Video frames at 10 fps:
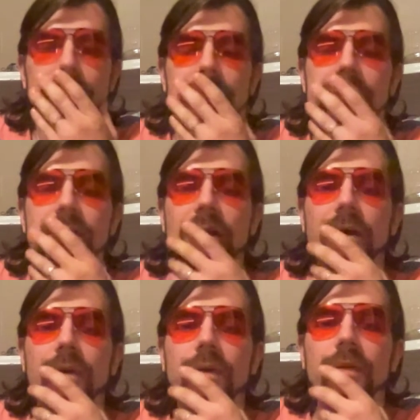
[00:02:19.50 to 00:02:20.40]

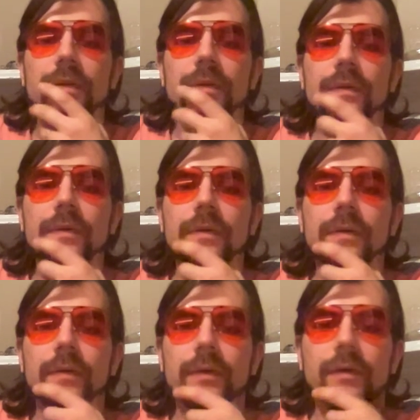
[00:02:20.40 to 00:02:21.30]
so
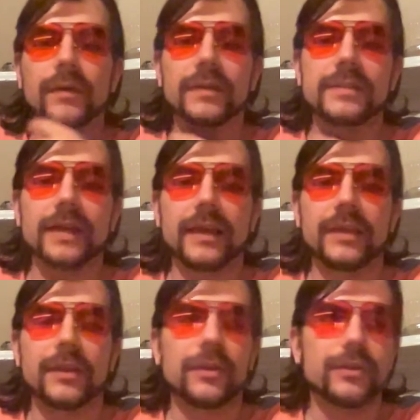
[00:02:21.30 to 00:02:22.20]
or it's
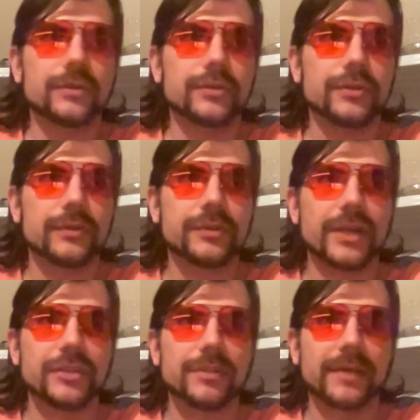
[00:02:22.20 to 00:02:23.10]
like you
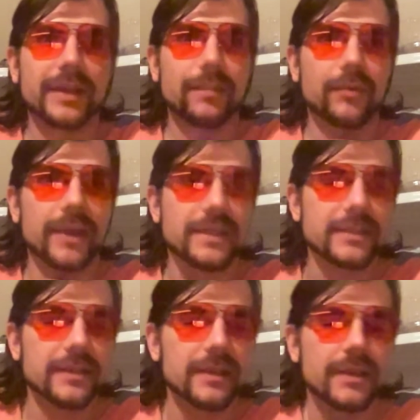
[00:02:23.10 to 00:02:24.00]
change something and it breaks.